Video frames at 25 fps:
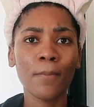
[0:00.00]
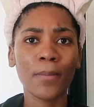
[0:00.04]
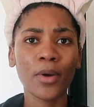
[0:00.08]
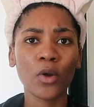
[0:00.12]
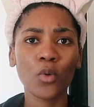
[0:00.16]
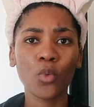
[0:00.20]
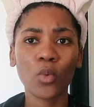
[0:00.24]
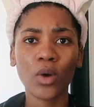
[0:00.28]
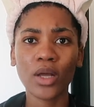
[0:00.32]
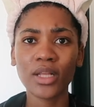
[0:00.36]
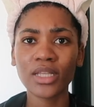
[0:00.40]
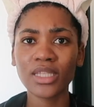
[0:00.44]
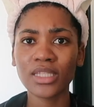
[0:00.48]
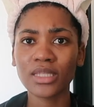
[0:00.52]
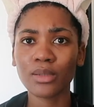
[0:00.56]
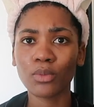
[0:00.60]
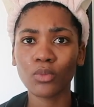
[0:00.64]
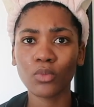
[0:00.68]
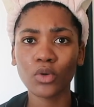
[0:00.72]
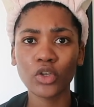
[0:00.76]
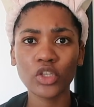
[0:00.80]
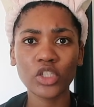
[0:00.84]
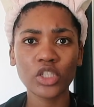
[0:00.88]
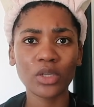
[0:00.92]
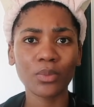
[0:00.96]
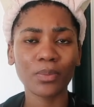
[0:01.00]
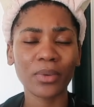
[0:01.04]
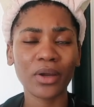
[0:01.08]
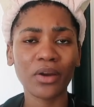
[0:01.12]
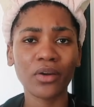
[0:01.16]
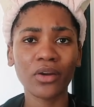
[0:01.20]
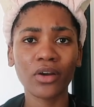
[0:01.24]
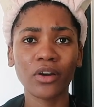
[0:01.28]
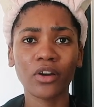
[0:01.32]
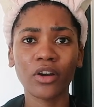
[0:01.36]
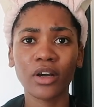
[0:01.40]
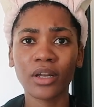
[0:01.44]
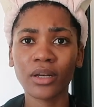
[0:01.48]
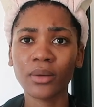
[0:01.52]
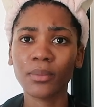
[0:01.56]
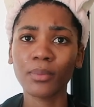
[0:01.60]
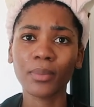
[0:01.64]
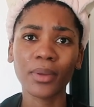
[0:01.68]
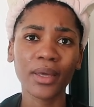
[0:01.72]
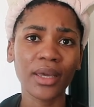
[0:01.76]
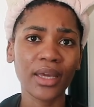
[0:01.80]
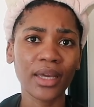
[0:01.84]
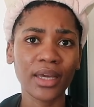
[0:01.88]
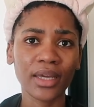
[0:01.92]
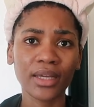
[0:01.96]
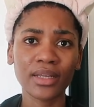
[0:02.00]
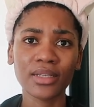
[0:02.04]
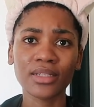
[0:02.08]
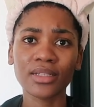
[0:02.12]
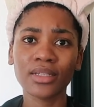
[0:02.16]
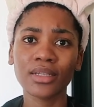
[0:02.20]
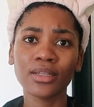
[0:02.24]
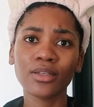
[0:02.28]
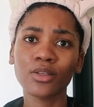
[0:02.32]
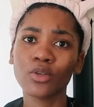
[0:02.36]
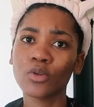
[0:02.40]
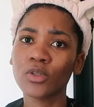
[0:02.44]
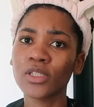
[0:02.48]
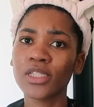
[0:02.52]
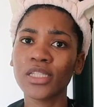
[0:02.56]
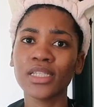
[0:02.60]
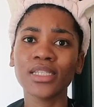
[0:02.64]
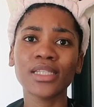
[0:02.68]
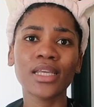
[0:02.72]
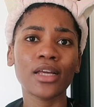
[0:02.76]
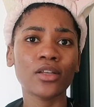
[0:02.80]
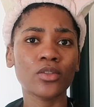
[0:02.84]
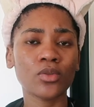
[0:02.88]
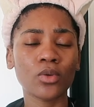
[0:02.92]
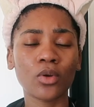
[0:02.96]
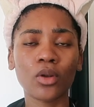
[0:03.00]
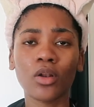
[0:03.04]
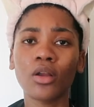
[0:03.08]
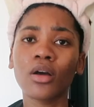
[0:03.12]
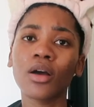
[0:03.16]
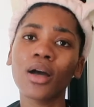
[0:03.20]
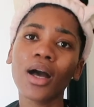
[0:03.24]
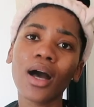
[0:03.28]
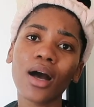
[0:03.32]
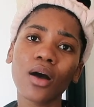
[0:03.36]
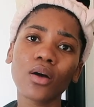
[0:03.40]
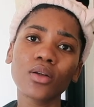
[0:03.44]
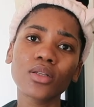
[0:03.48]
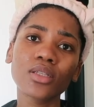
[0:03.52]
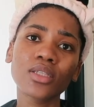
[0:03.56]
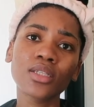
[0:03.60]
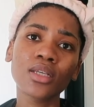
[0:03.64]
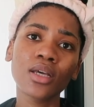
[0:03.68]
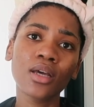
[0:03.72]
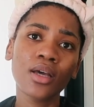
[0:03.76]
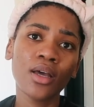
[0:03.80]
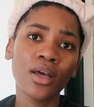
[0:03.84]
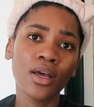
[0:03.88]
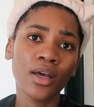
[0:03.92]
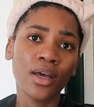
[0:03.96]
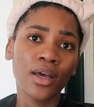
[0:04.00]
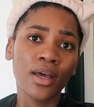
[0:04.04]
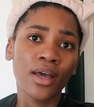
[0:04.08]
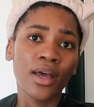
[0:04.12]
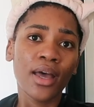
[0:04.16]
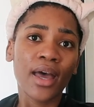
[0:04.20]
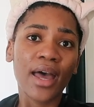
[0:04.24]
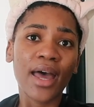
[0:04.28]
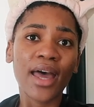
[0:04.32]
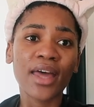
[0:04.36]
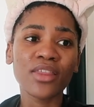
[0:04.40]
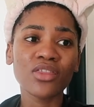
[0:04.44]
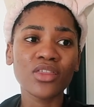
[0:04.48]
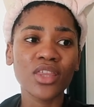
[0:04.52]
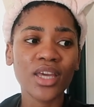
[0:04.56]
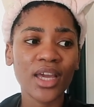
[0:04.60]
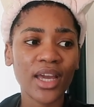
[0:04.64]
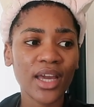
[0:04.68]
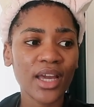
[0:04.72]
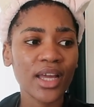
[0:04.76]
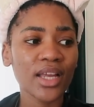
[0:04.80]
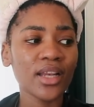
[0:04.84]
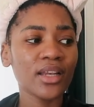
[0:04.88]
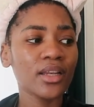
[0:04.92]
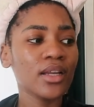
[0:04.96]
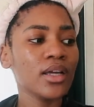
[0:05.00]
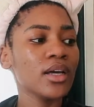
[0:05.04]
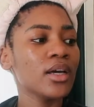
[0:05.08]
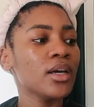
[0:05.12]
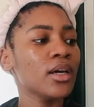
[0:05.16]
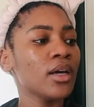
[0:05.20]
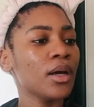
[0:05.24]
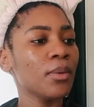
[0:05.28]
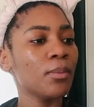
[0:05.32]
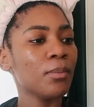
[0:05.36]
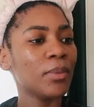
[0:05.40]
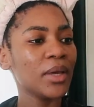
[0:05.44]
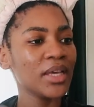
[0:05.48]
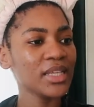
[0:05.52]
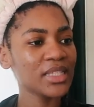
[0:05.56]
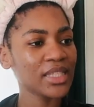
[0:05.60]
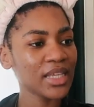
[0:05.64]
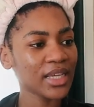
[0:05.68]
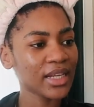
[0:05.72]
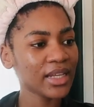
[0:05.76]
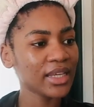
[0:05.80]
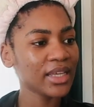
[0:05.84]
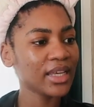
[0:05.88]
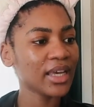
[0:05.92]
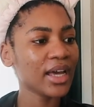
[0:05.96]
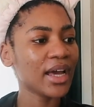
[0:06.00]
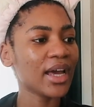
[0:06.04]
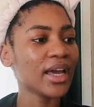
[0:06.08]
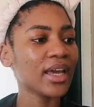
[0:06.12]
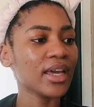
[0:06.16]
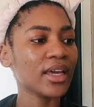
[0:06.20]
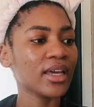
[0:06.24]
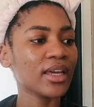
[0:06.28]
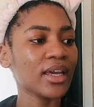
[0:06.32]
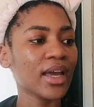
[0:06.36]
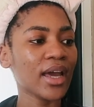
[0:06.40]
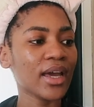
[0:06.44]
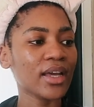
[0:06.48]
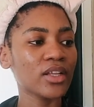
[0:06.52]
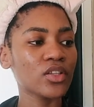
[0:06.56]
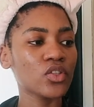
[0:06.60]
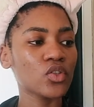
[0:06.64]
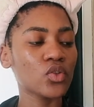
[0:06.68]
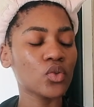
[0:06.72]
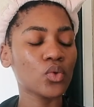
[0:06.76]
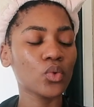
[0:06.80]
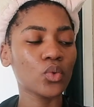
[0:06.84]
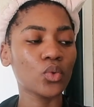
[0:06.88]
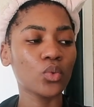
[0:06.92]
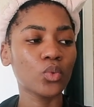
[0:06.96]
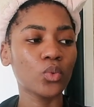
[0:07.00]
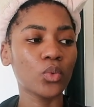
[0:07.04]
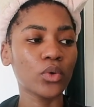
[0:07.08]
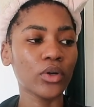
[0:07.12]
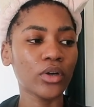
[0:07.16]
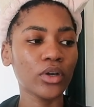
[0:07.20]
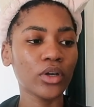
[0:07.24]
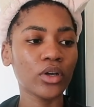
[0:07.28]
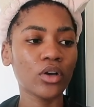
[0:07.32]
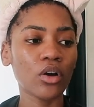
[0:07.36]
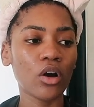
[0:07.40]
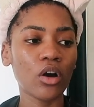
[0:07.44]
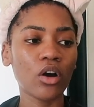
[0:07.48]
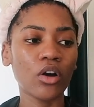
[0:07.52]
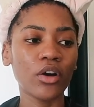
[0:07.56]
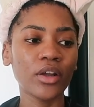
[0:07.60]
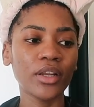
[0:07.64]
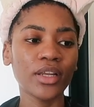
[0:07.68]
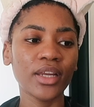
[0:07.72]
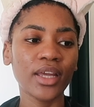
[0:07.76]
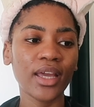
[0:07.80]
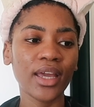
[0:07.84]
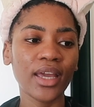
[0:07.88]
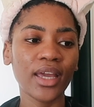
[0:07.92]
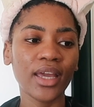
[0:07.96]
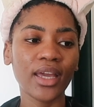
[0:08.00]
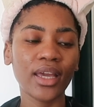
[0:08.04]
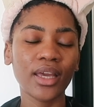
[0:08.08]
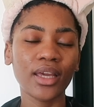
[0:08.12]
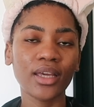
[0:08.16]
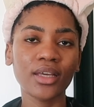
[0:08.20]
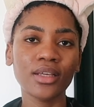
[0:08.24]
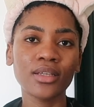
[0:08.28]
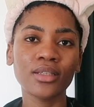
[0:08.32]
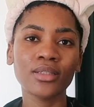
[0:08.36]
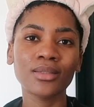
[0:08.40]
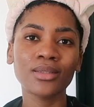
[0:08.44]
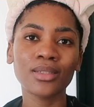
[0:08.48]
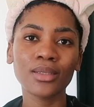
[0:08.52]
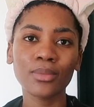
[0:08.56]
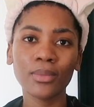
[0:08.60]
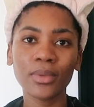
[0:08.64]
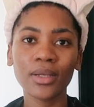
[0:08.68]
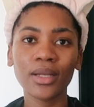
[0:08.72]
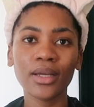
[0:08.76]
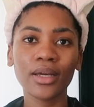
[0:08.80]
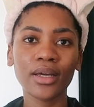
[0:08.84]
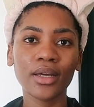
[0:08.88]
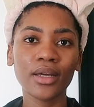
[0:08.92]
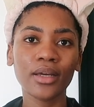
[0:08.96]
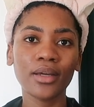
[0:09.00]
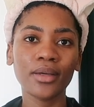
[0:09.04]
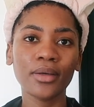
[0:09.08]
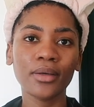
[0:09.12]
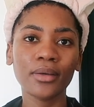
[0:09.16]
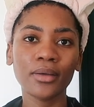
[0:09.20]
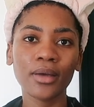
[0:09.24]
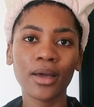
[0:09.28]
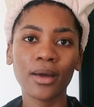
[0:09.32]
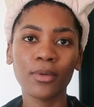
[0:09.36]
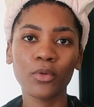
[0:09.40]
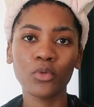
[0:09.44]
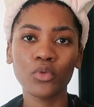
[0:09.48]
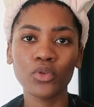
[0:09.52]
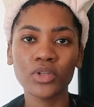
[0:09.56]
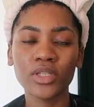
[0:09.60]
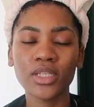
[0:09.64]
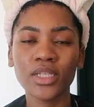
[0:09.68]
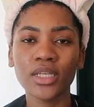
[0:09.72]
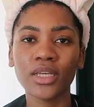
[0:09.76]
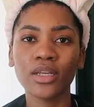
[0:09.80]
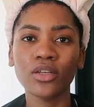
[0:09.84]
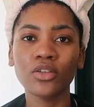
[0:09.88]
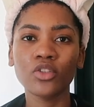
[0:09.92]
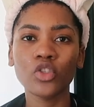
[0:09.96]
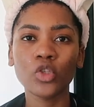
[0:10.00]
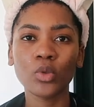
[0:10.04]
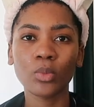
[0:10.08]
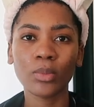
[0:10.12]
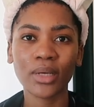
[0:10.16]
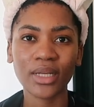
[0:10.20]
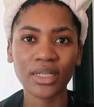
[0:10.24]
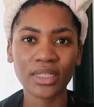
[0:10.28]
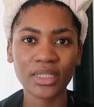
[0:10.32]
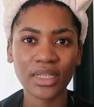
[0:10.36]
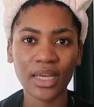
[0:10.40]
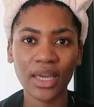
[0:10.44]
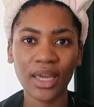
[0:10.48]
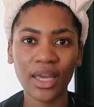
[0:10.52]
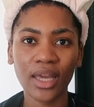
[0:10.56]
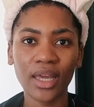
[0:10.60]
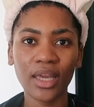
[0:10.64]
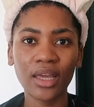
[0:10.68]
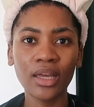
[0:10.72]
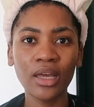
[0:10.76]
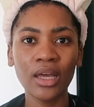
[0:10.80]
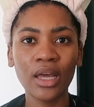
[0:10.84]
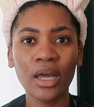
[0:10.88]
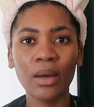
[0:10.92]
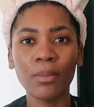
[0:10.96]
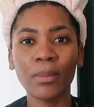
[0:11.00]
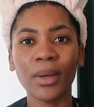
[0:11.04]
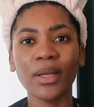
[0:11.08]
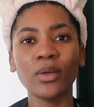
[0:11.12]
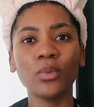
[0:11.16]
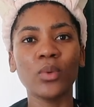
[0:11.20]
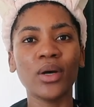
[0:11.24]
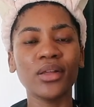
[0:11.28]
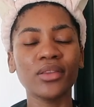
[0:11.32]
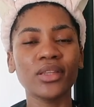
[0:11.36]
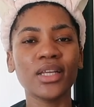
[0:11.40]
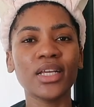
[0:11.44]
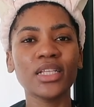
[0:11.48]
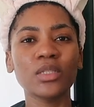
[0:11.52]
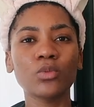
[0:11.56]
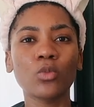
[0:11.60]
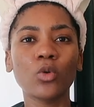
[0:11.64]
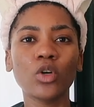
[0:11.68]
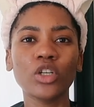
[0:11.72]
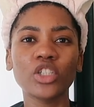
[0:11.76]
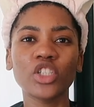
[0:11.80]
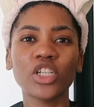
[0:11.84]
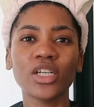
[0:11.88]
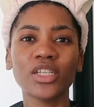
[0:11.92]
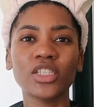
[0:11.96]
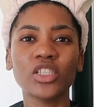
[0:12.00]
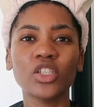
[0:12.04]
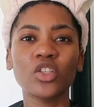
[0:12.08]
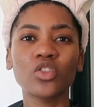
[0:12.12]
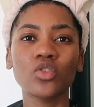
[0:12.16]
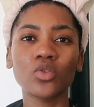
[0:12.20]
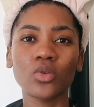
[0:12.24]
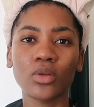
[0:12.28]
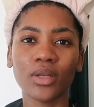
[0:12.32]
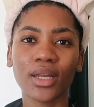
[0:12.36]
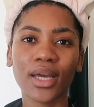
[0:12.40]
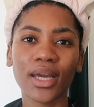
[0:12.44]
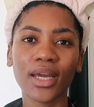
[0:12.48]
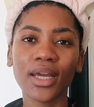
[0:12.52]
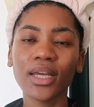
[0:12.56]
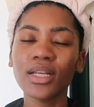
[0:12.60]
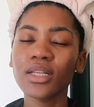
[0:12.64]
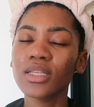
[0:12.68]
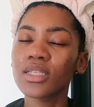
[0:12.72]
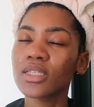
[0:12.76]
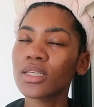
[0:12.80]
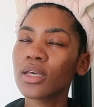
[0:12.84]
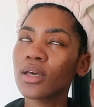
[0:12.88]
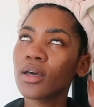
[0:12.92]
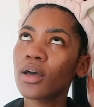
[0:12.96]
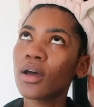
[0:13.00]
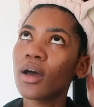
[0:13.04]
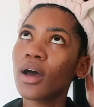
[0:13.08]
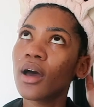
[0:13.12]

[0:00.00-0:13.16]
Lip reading: but once the moisture barrier got impaired, those things had to clog out. And then basically I had to work on a similar routine to my day, but one that's more adjusted to night.